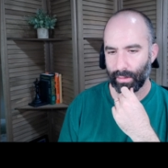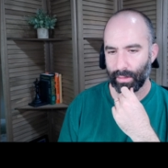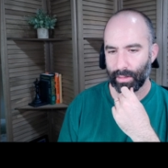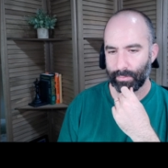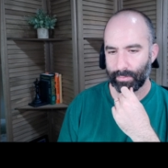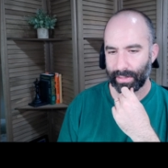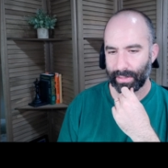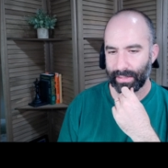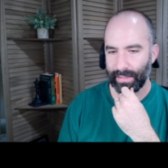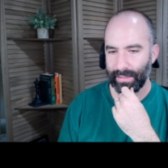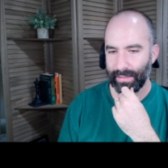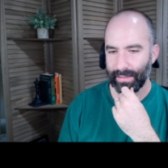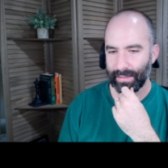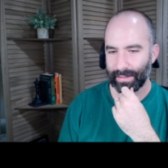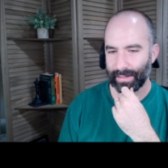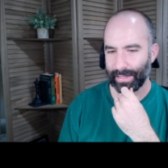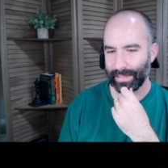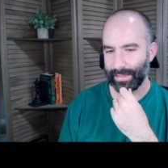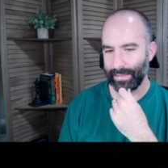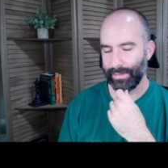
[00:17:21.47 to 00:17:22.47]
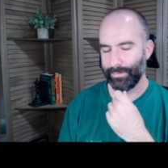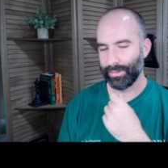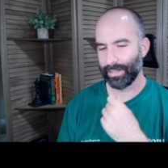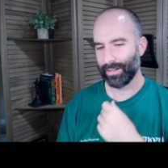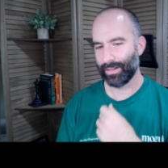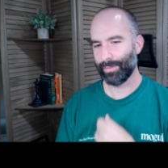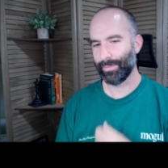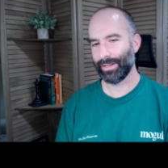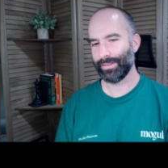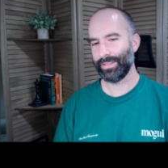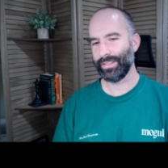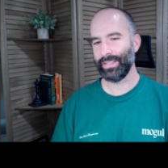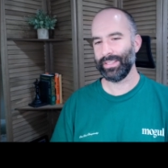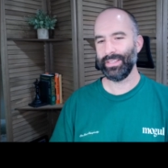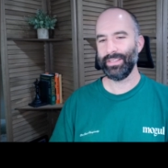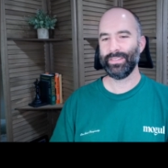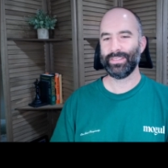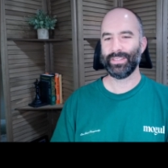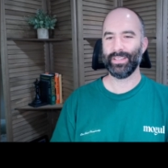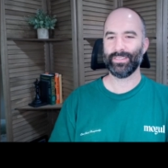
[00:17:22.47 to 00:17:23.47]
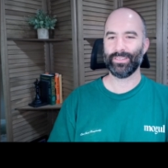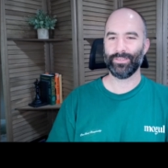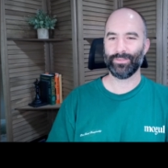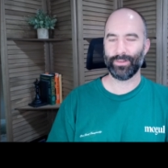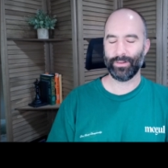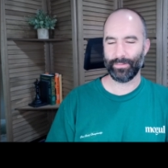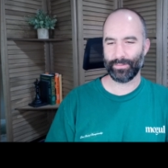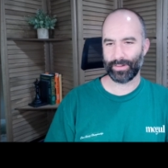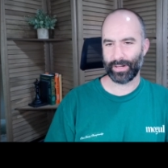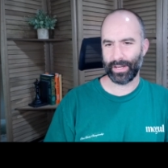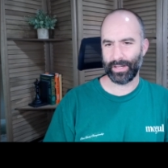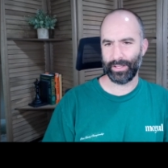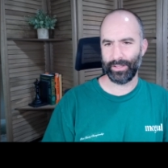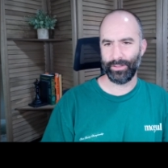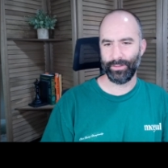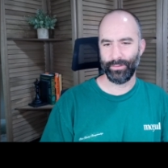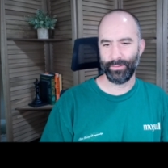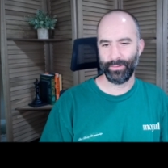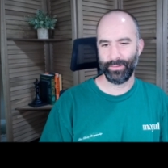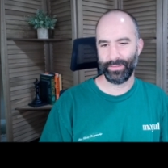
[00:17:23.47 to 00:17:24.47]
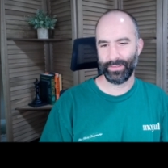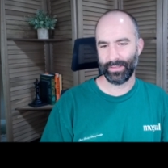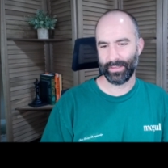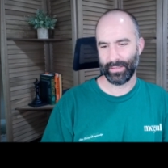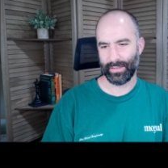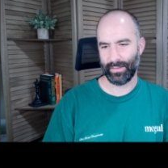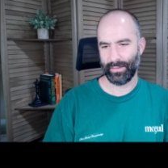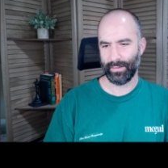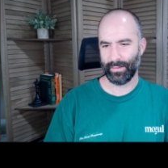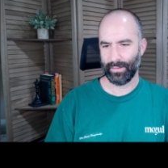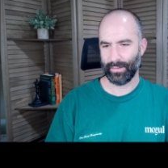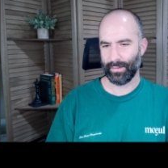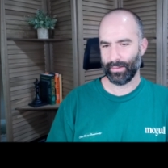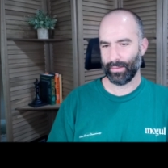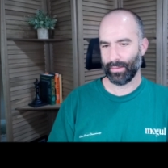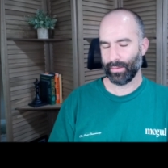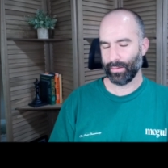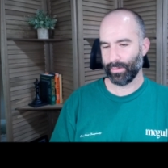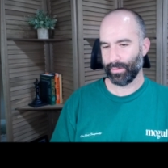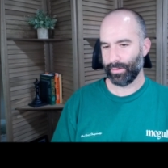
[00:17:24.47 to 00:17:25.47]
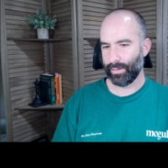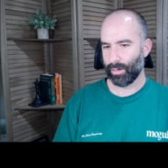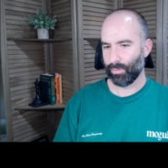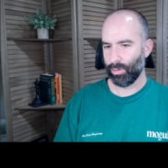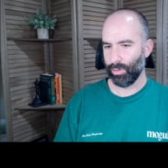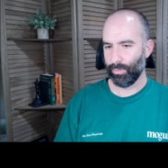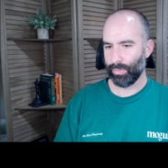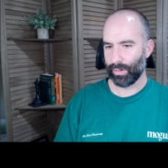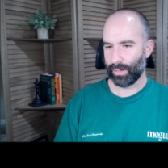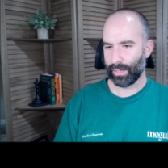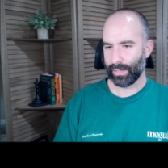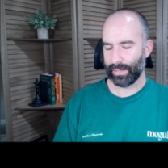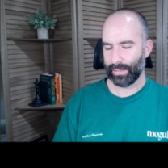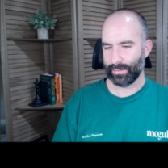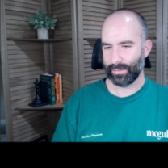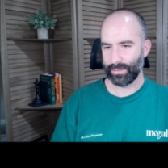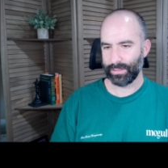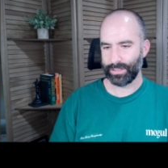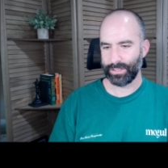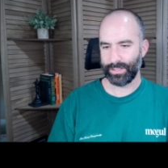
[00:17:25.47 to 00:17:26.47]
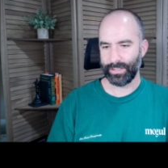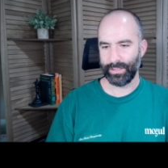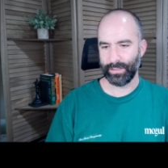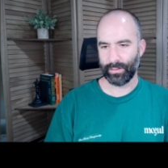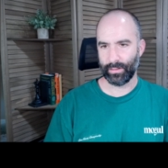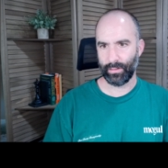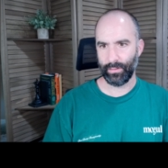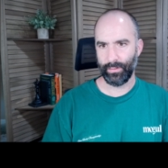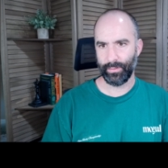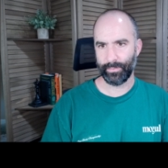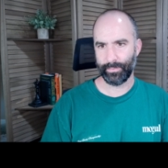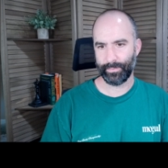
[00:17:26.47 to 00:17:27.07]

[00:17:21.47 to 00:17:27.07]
My king can even come out to e6 and sort of try to use the doubled pawn as a shield.